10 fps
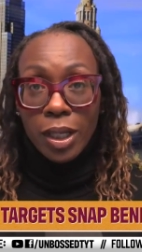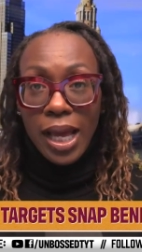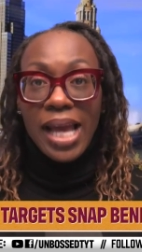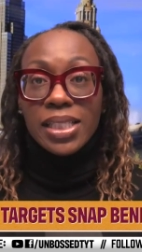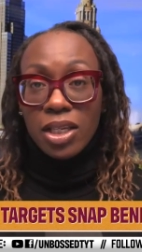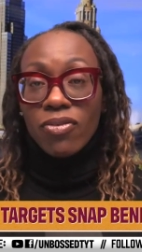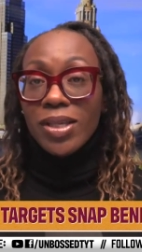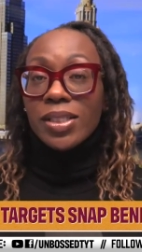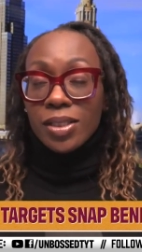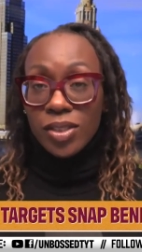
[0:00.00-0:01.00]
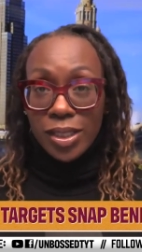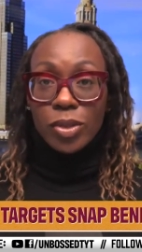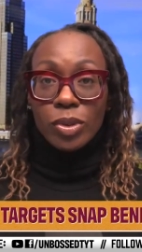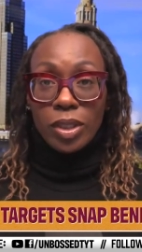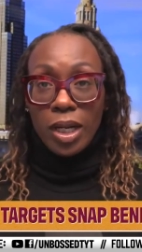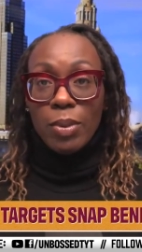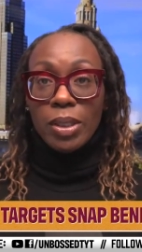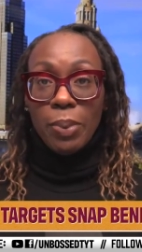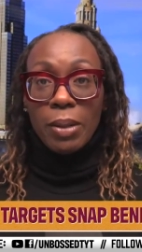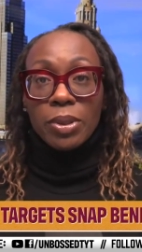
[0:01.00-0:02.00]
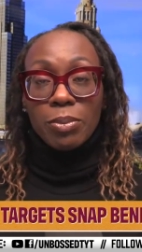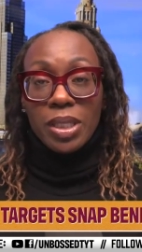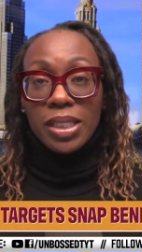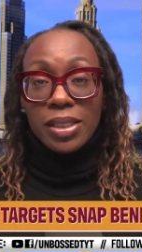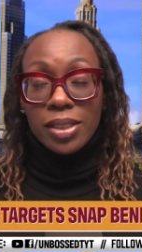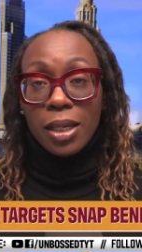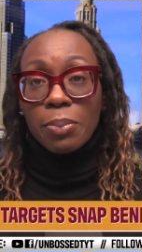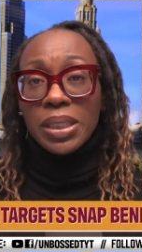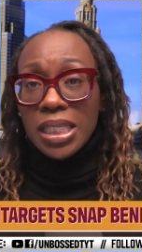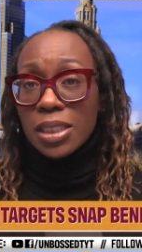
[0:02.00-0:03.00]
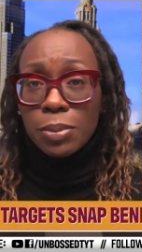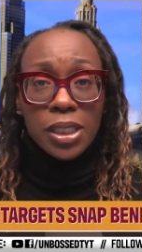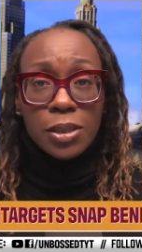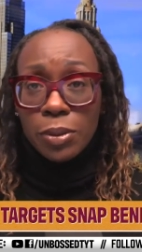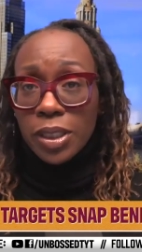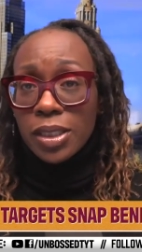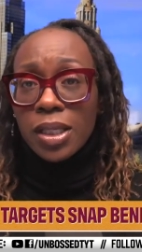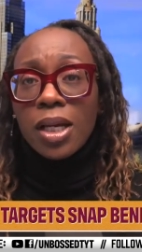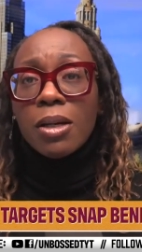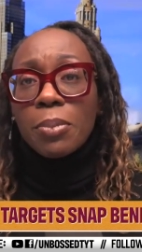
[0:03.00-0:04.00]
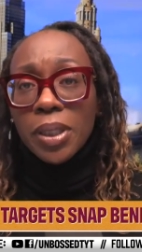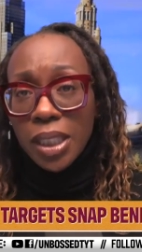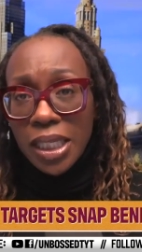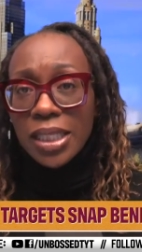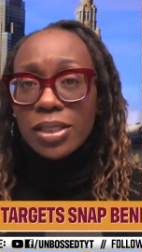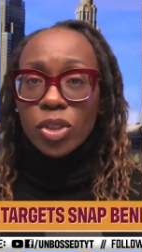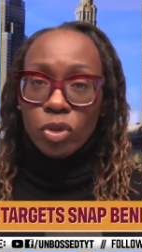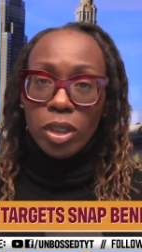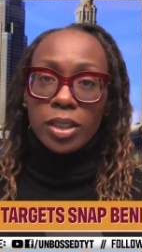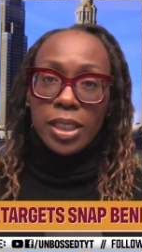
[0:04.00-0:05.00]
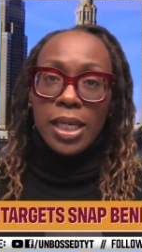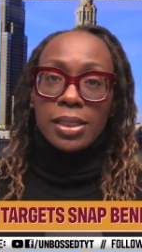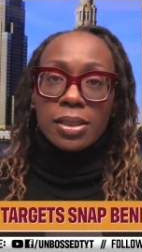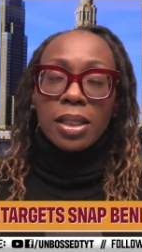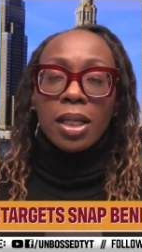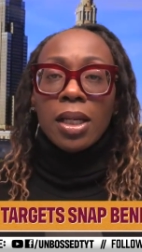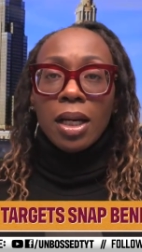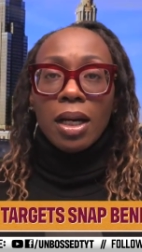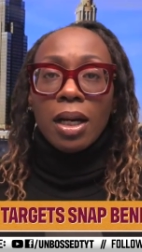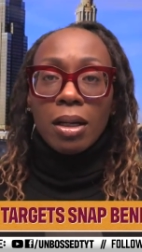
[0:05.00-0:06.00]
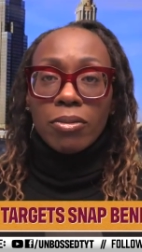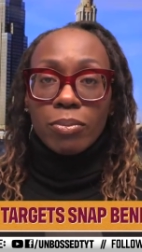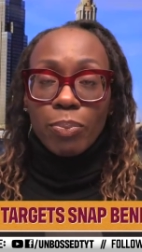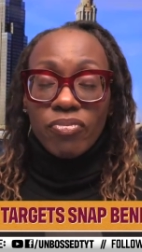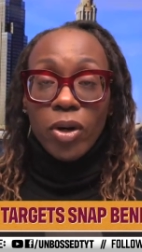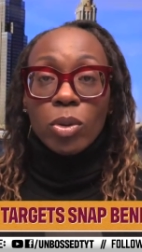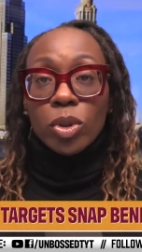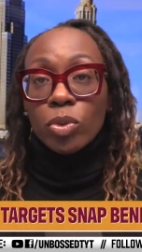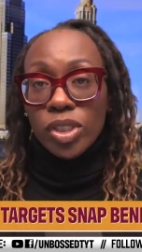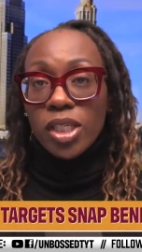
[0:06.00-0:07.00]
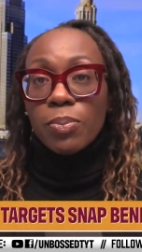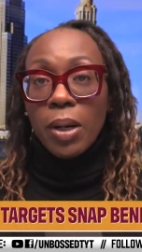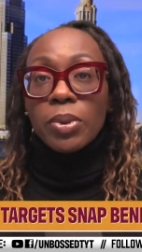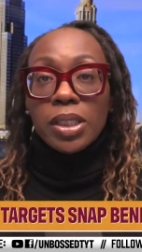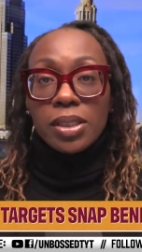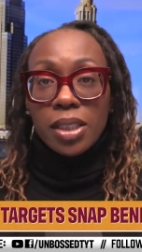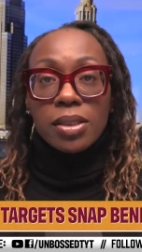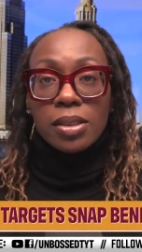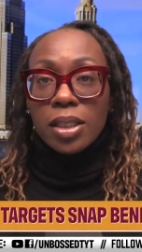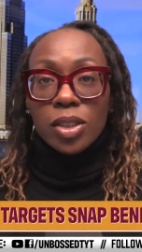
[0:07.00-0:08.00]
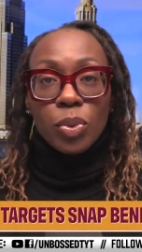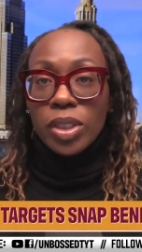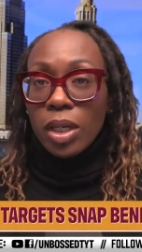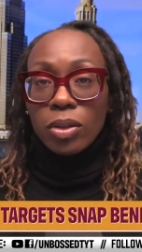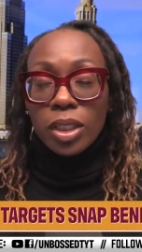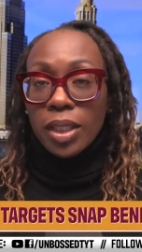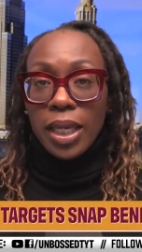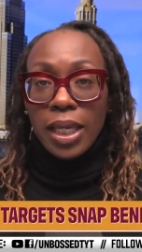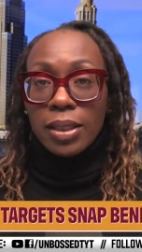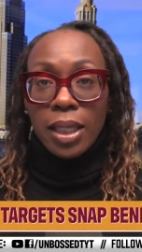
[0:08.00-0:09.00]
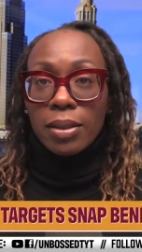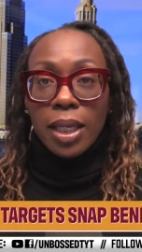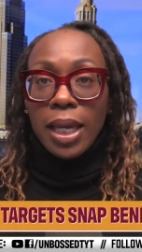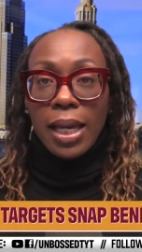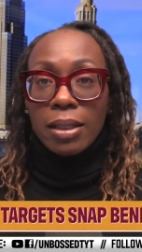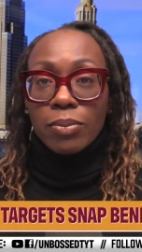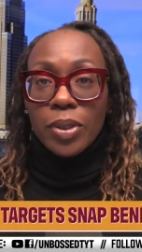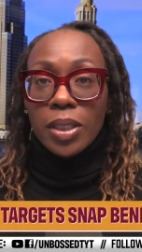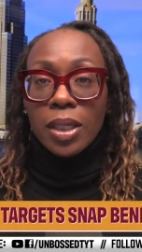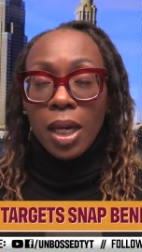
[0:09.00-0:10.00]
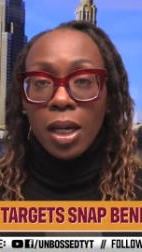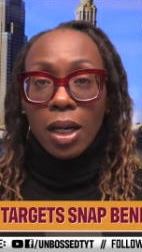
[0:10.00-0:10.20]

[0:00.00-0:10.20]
as if his constituents are coming to public meetings saying, please, please, please, please drug test folks who receive public assistance, because we know that they gotta be,